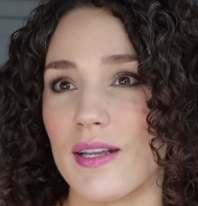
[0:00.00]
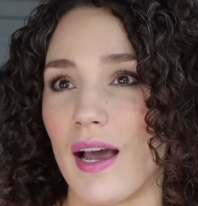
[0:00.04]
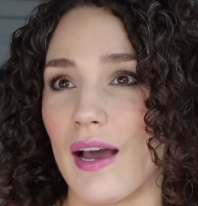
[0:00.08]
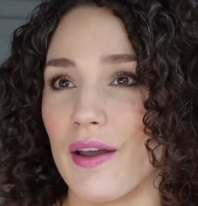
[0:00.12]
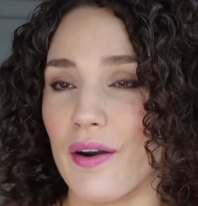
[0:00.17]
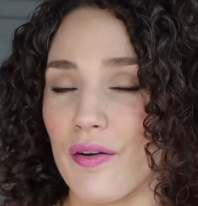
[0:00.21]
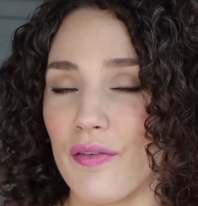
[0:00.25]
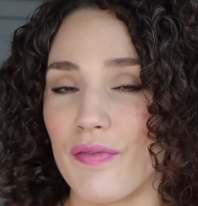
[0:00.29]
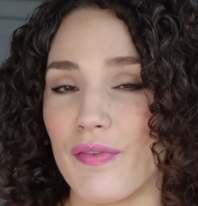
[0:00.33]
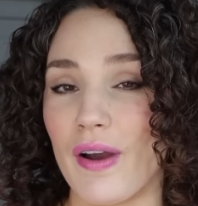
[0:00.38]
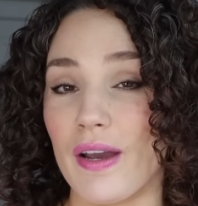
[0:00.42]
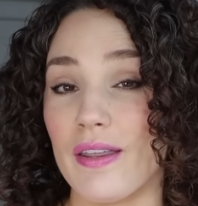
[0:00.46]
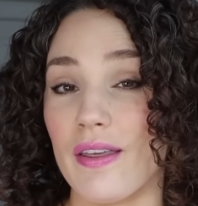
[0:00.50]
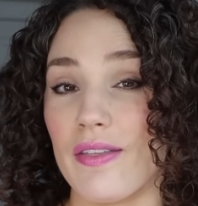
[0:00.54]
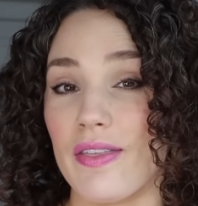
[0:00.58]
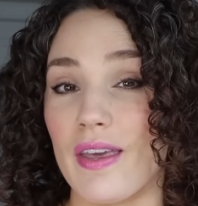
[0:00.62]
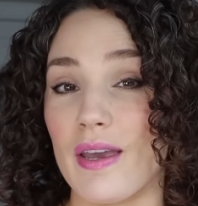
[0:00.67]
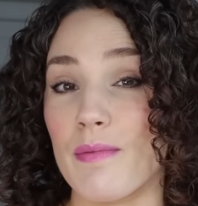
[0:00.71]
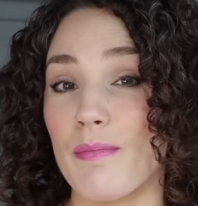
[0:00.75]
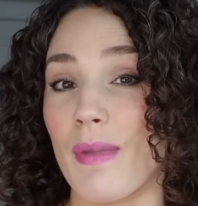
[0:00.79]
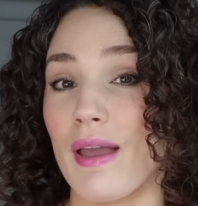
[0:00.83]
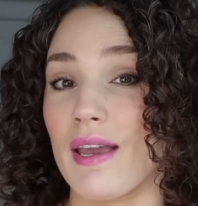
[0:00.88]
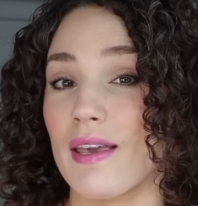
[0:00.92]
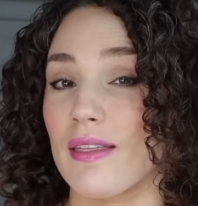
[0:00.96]
I don't find that they
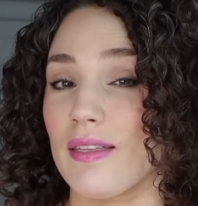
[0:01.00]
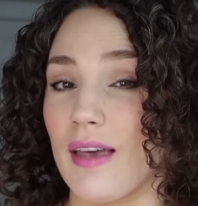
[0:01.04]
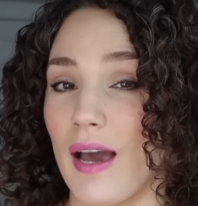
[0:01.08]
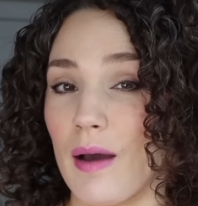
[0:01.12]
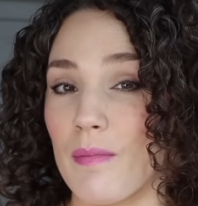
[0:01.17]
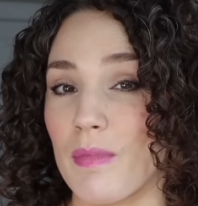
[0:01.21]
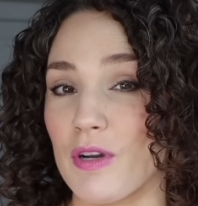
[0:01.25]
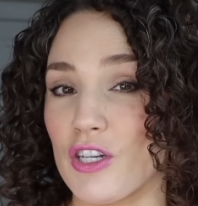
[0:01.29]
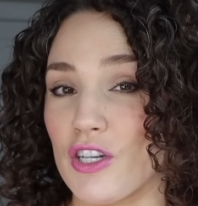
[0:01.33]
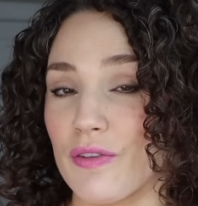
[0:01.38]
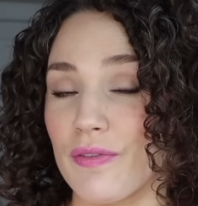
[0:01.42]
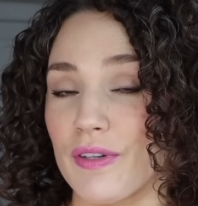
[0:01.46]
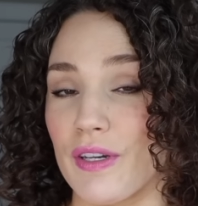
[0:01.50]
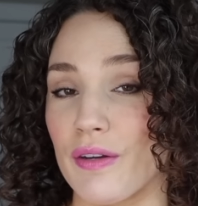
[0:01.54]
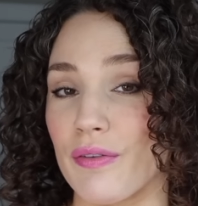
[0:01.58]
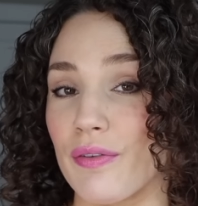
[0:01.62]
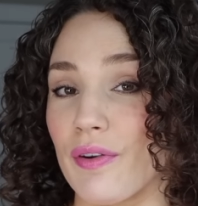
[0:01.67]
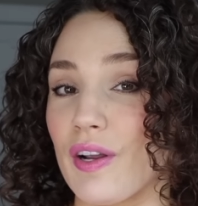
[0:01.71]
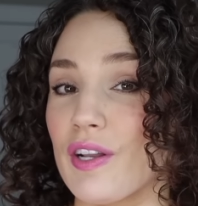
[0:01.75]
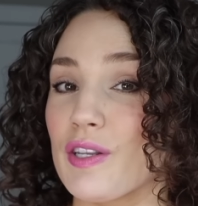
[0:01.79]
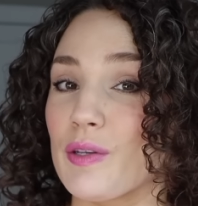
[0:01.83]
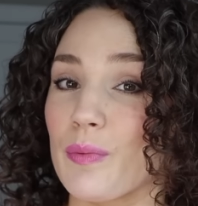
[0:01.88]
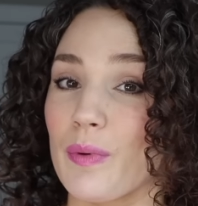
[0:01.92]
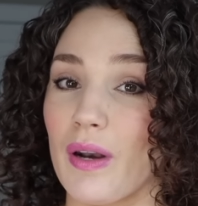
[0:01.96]
make that much of a
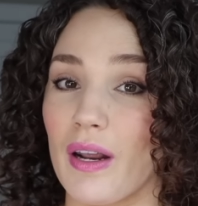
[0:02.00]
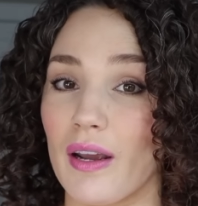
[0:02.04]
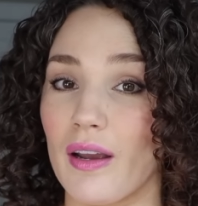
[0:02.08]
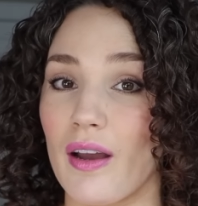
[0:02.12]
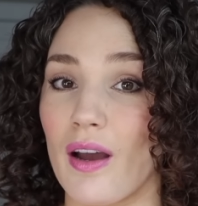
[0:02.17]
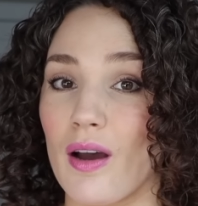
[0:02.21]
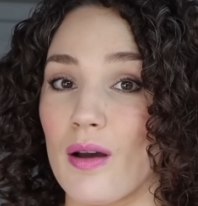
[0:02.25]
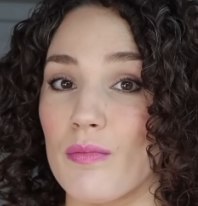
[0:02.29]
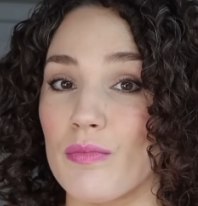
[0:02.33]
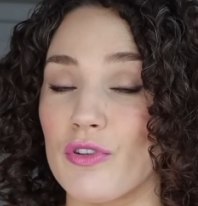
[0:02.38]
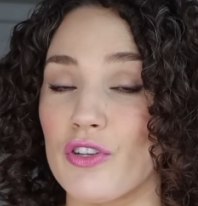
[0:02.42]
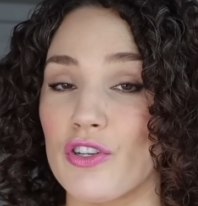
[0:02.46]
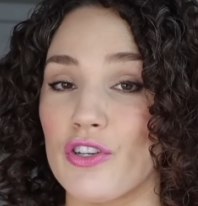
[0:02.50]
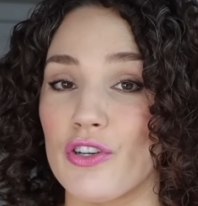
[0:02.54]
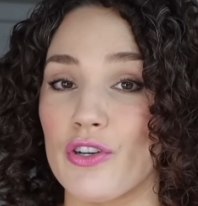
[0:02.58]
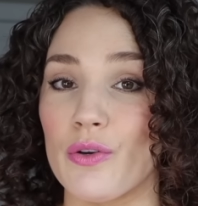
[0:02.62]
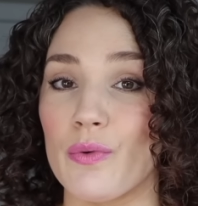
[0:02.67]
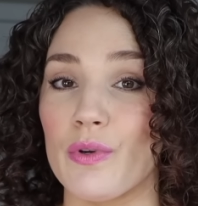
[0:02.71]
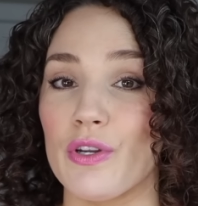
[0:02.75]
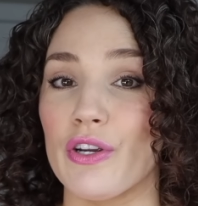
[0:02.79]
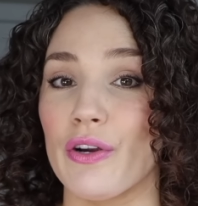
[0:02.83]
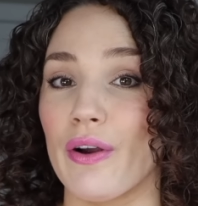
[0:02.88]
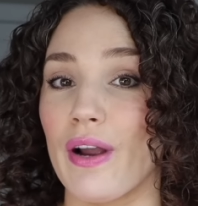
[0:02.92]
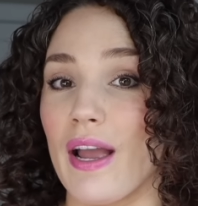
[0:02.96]
difference when it comes to
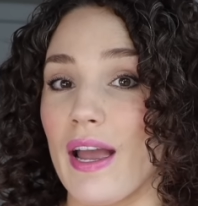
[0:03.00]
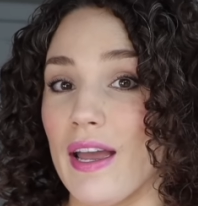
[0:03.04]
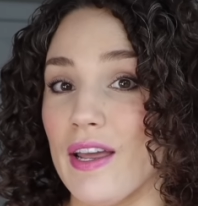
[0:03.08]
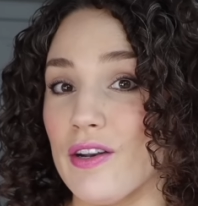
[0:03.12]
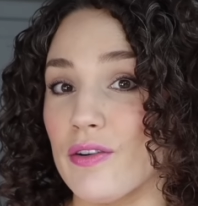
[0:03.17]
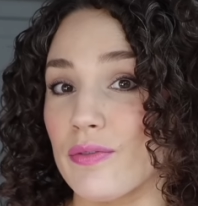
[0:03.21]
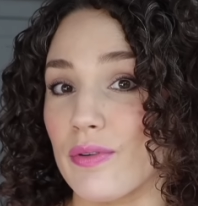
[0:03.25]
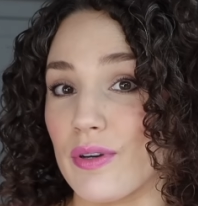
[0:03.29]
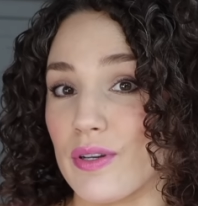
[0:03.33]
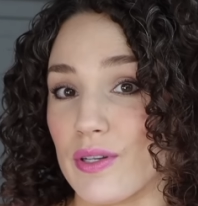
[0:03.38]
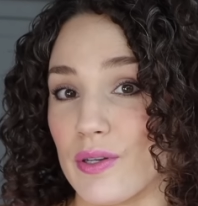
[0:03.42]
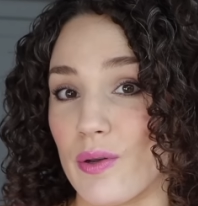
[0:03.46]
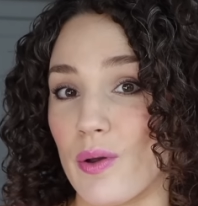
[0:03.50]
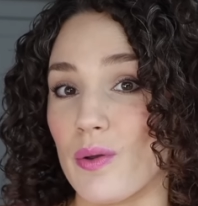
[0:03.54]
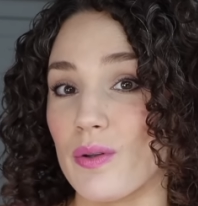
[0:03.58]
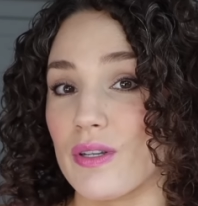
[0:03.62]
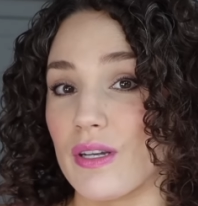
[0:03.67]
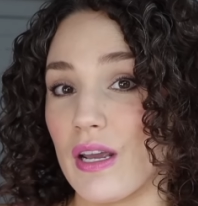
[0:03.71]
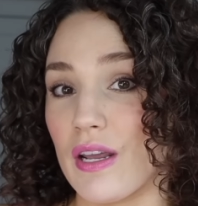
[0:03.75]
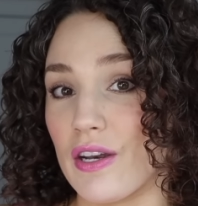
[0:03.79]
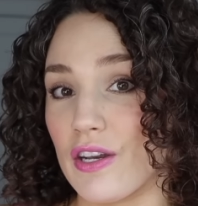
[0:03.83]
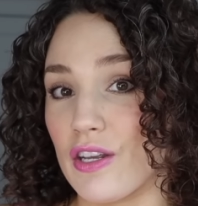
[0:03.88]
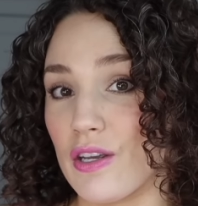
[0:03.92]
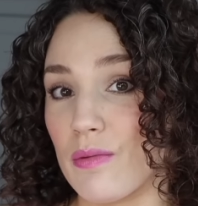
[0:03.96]
your end result
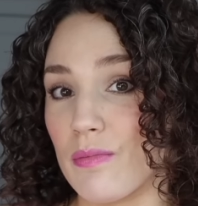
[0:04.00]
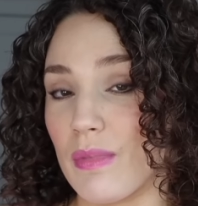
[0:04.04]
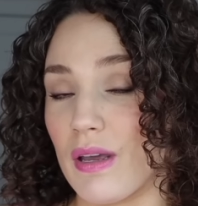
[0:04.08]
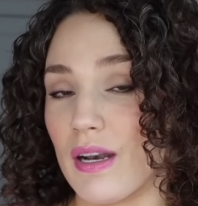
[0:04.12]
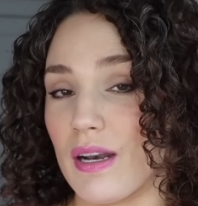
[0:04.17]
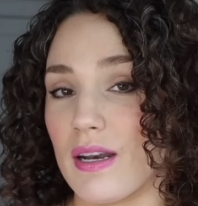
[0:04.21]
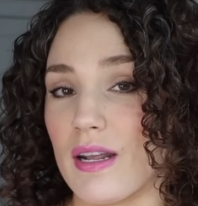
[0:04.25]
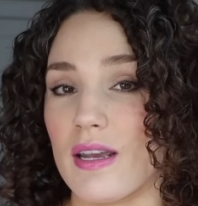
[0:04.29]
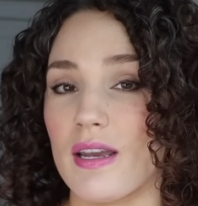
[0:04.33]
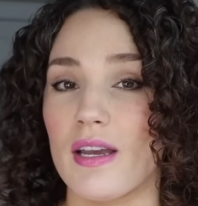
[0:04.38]
in humidity.